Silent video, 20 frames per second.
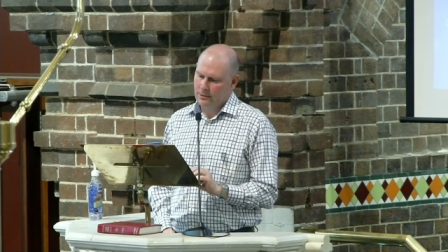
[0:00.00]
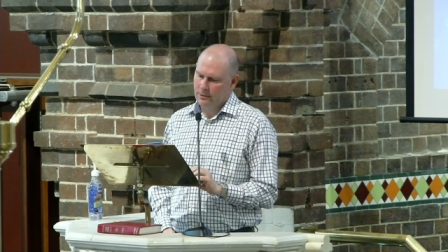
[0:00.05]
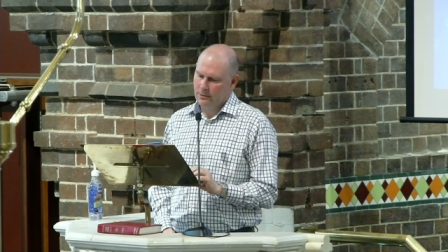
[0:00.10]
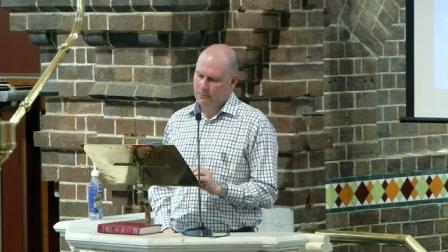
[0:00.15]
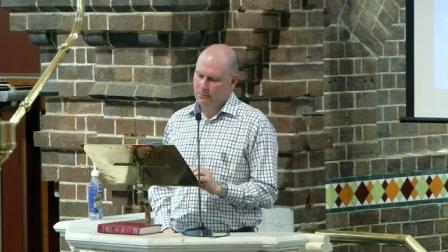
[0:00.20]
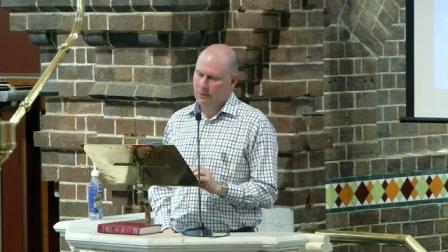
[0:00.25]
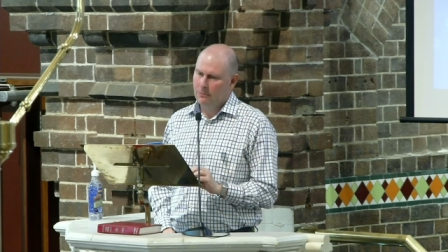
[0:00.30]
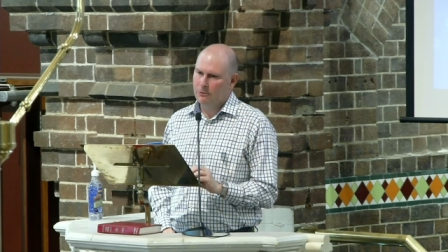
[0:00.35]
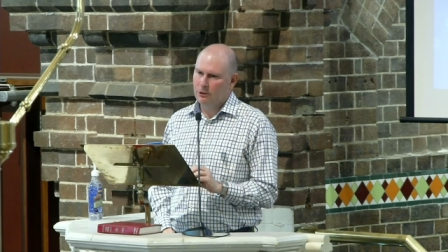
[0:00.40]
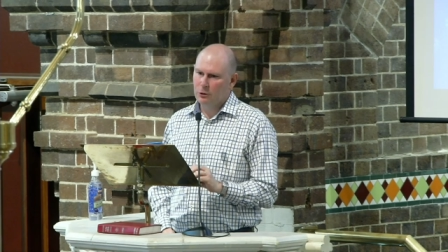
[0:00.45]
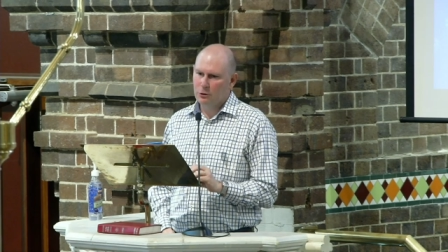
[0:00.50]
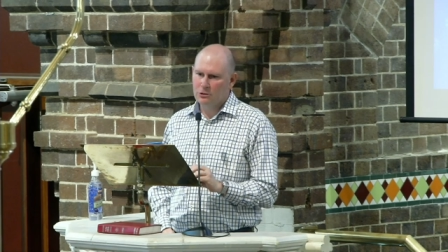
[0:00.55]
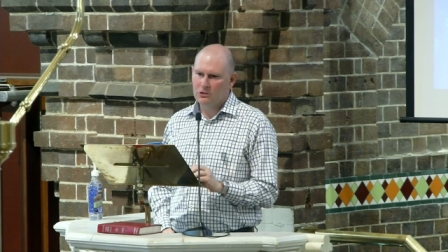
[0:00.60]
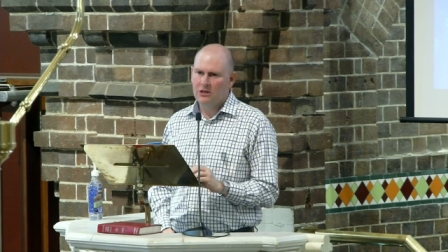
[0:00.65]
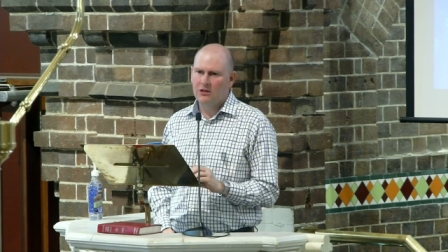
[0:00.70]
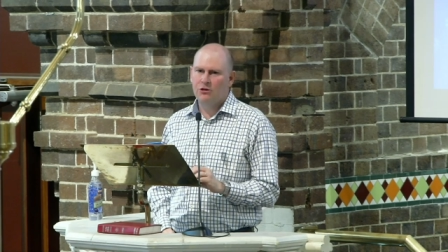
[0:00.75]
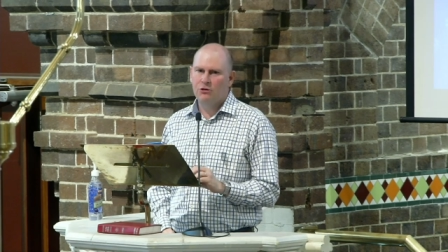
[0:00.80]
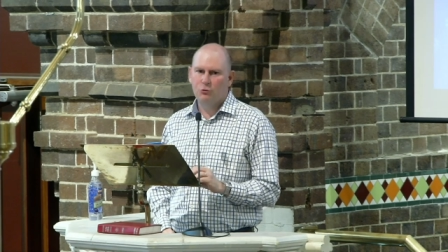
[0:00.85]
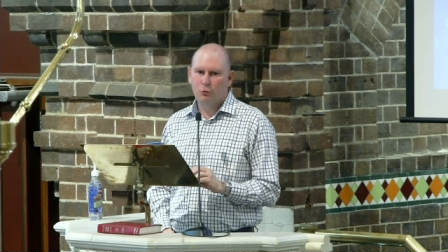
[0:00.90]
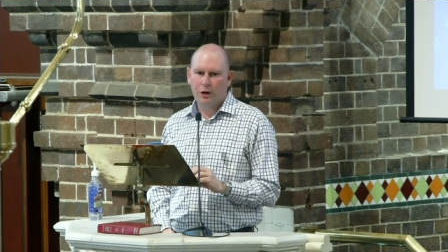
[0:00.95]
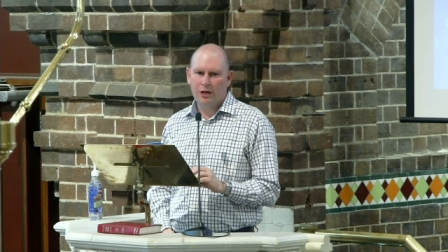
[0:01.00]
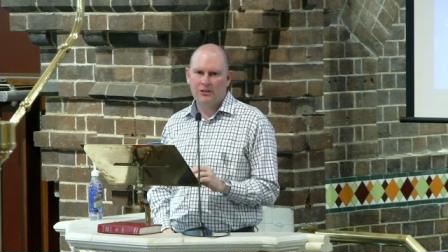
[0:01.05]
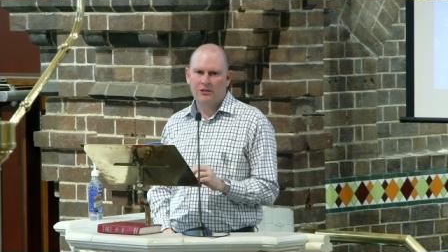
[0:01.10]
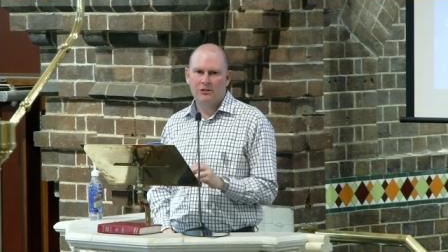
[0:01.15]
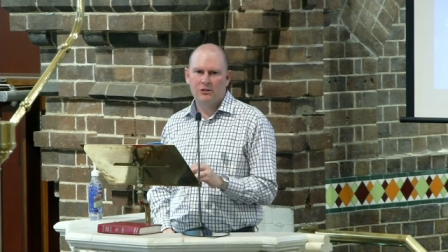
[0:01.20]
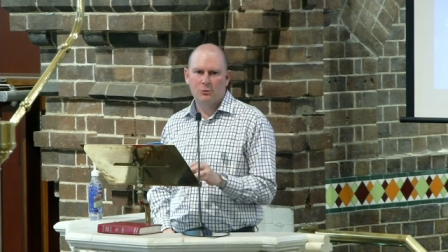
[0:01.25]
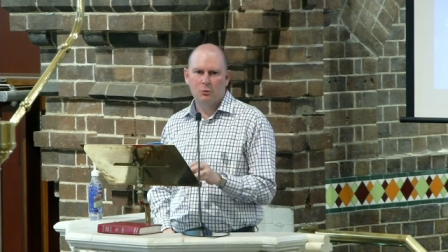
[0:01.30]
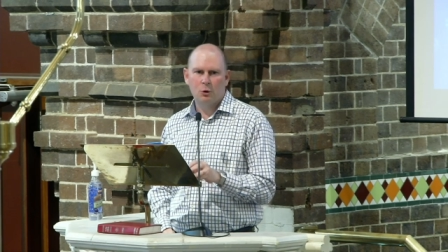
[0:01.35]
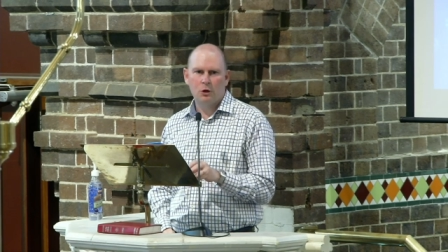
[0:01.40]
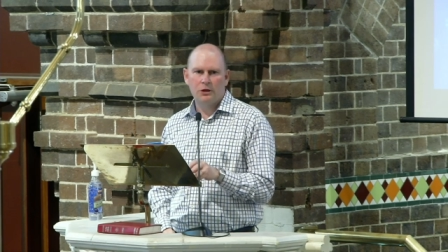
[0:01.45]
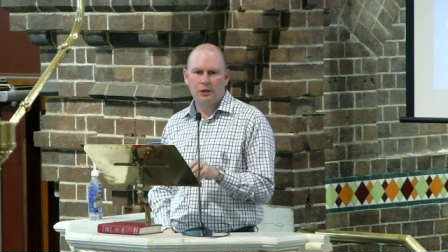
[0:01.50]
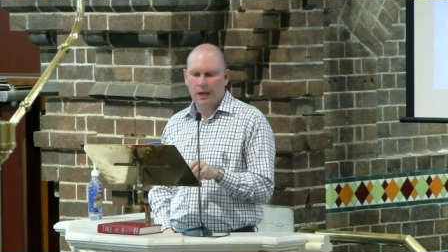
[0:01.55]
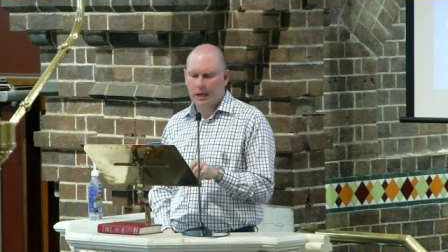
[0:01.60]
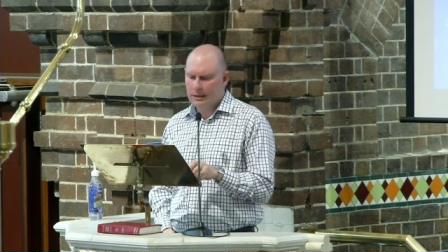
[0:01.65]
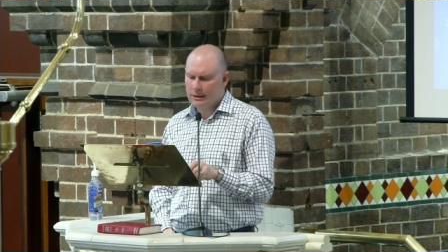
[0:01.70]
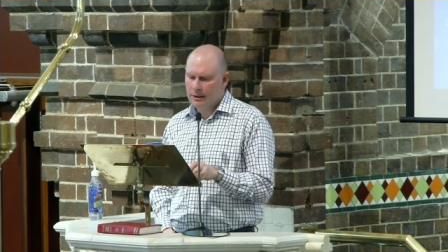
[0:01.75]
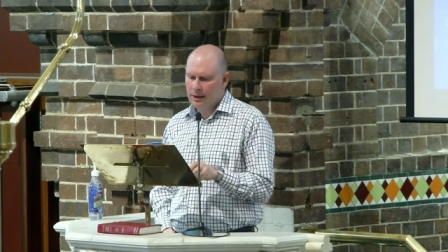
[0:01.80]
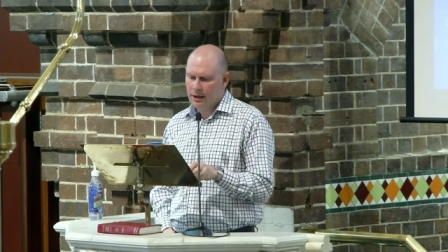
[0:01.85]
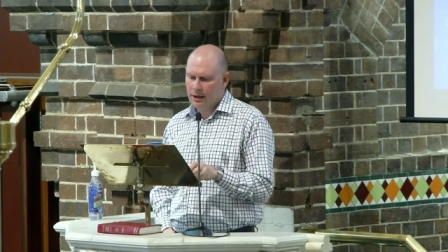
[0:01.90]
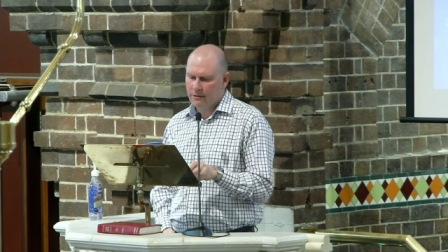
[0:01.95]
but because it threatens what they
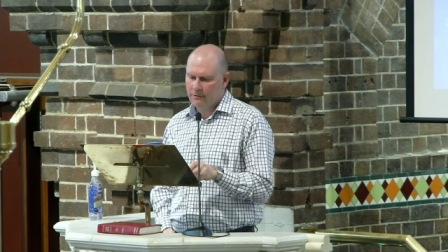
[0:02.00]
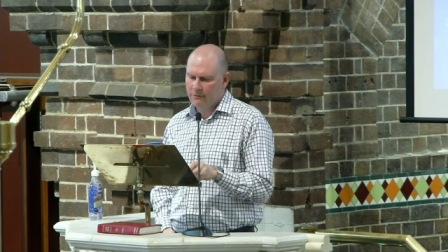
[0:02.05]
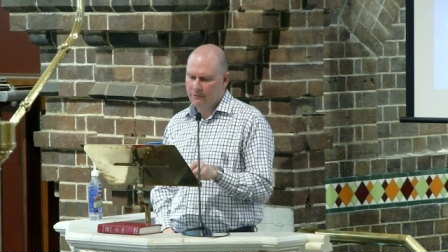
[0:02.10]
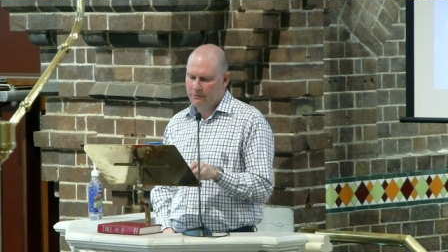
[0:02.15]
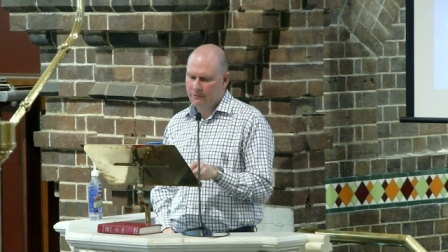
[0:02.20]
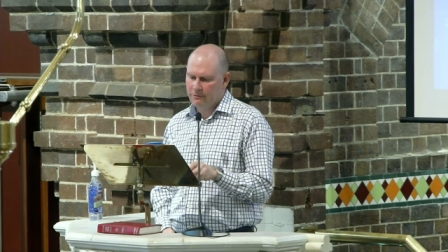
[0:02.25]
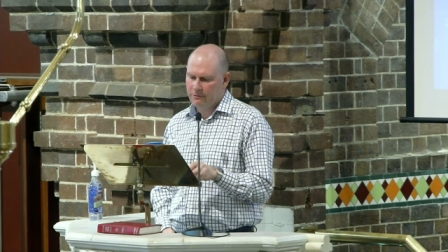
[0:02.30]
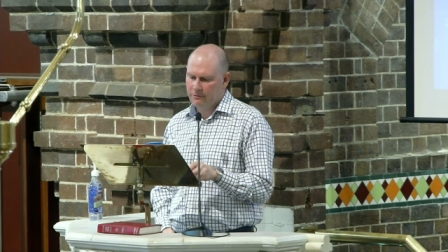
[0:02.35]
love.